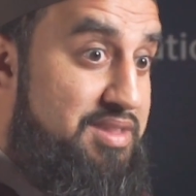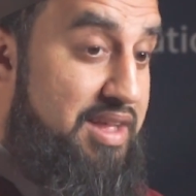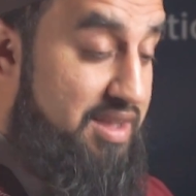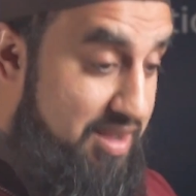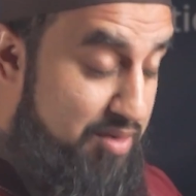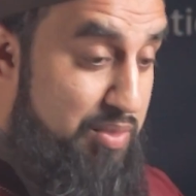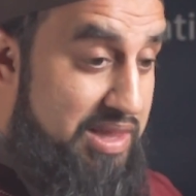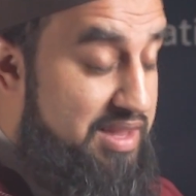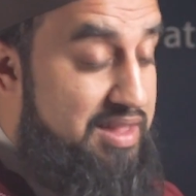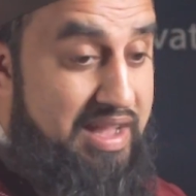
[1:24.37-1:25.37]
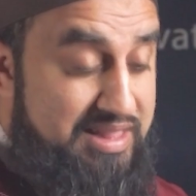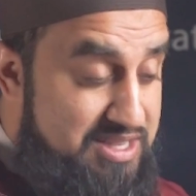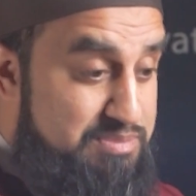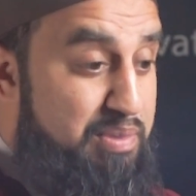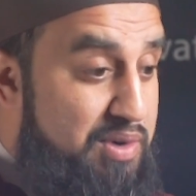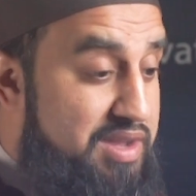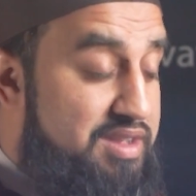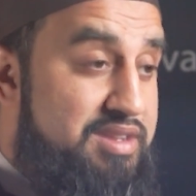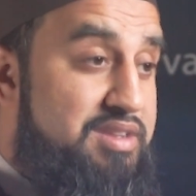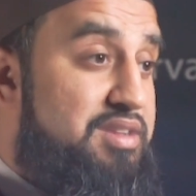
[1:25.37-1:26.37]
Like I really, like at this
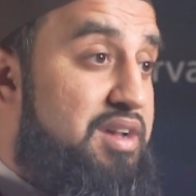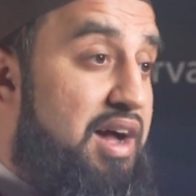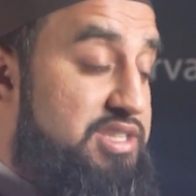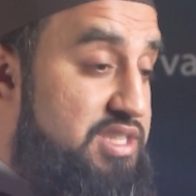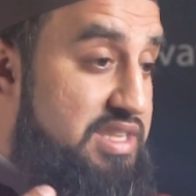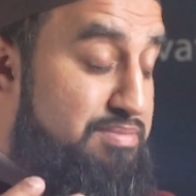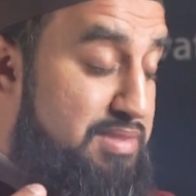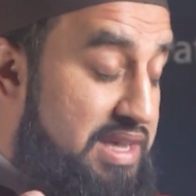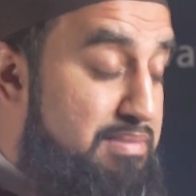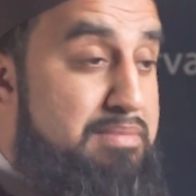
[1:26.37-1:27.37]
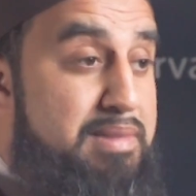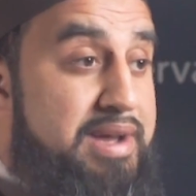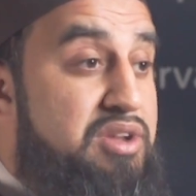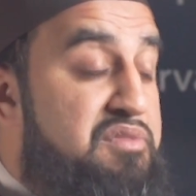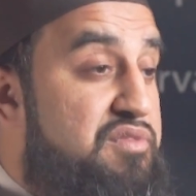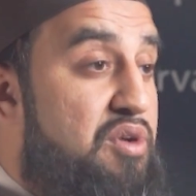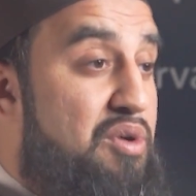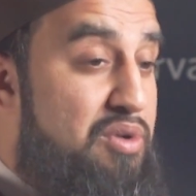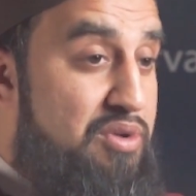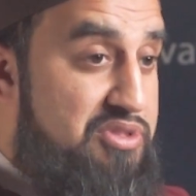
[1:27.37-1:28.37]
point, I just need to get my mind off of
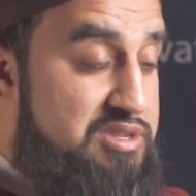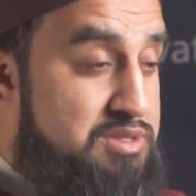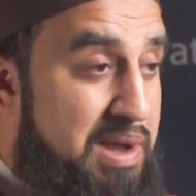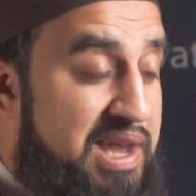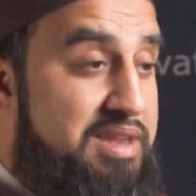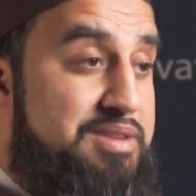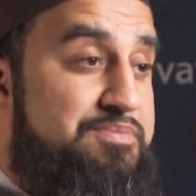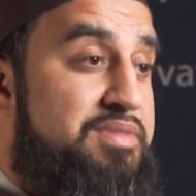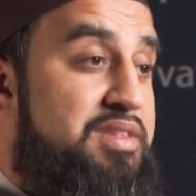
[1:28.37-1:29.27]
all this pain.